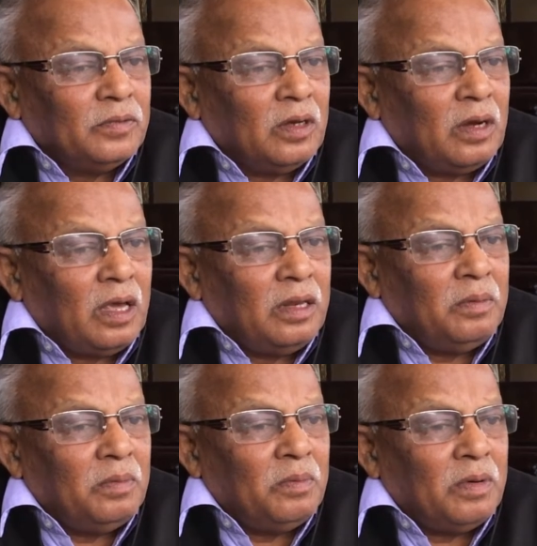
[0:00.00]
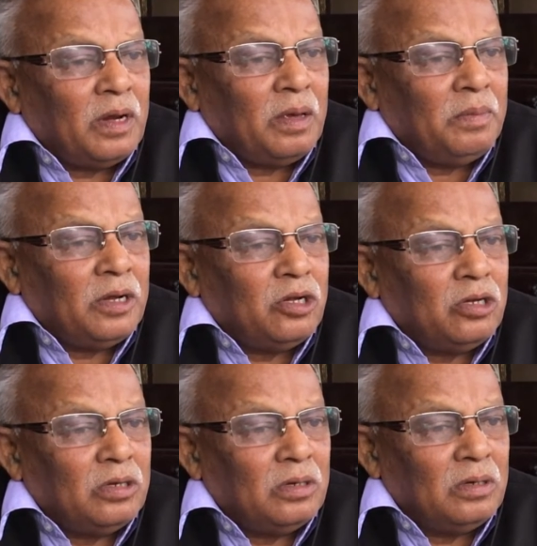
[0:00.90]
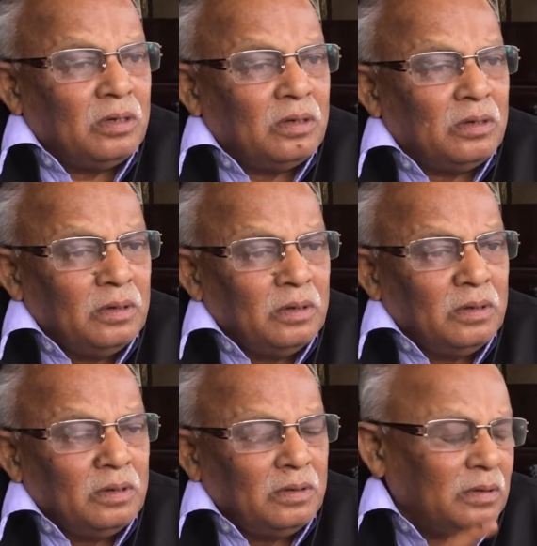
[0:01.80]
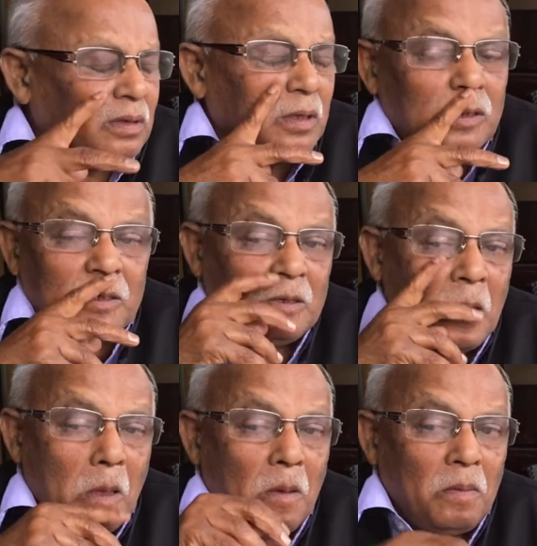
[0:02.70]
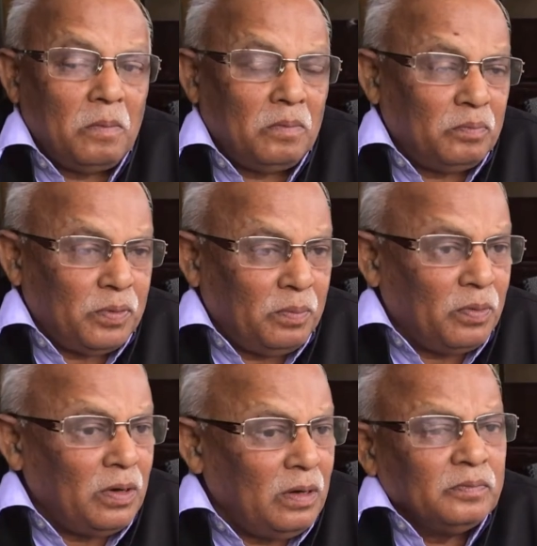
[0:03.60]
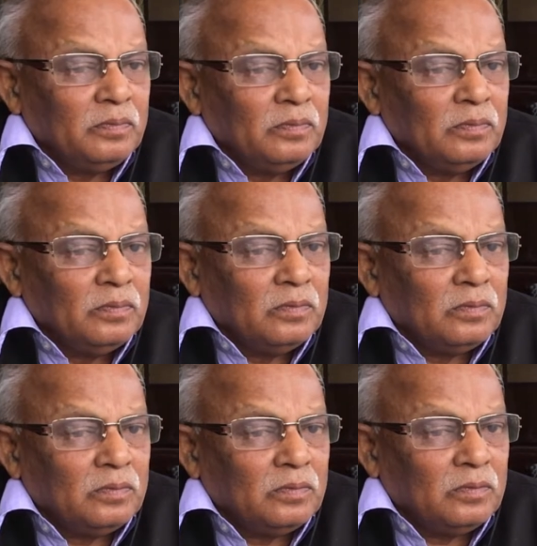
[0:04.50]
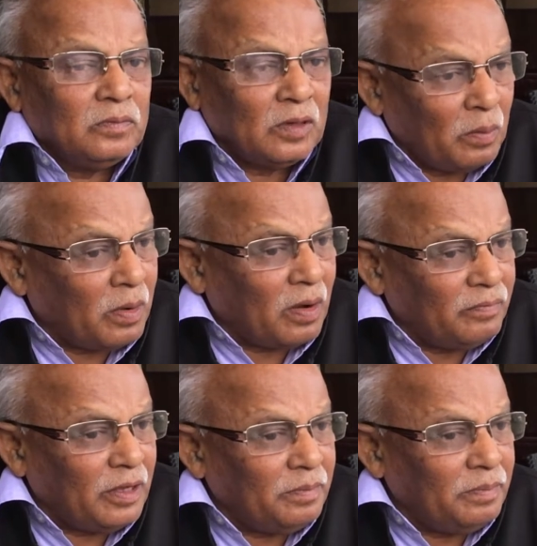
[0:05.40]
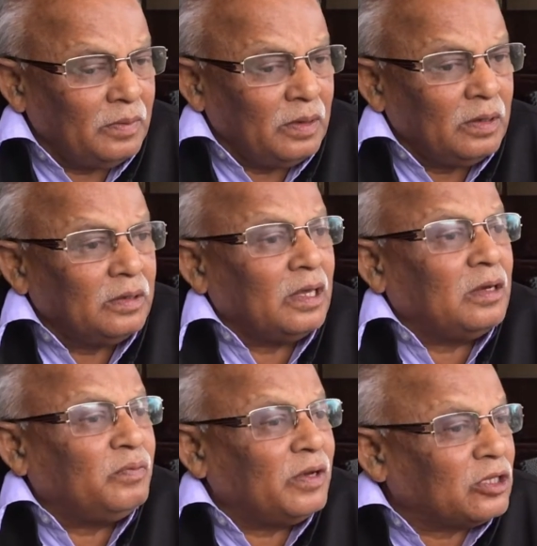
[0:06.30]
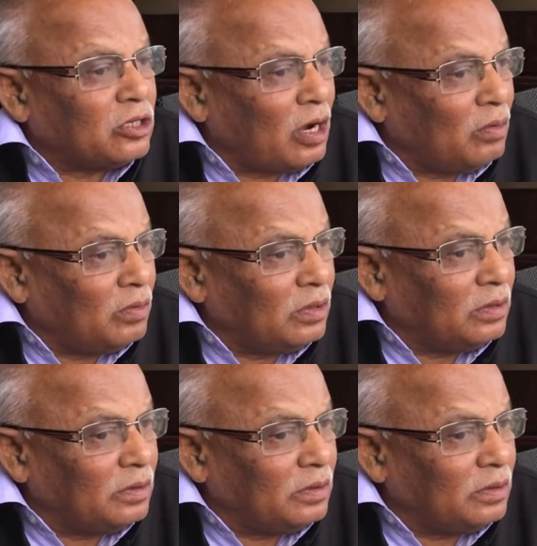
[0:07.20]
And I remember I met these people, number of them, that first round.